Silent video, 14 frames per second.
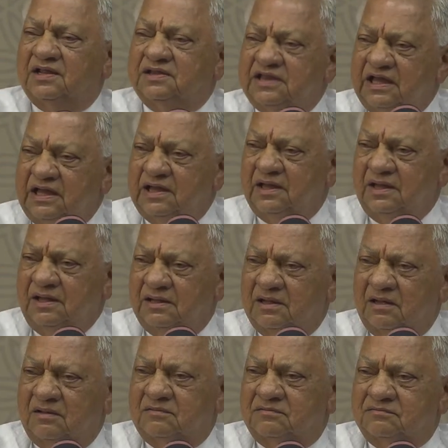the
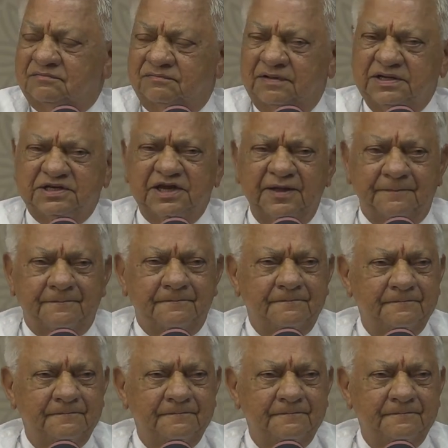victim.